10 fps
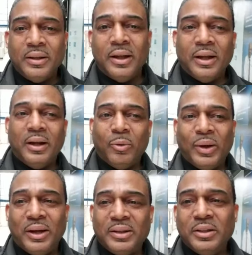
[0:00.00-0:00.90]
Uh,
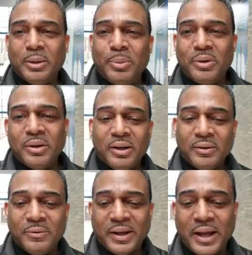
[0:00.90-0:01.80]
while the number
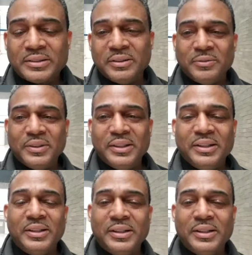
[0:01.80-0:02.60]
of actively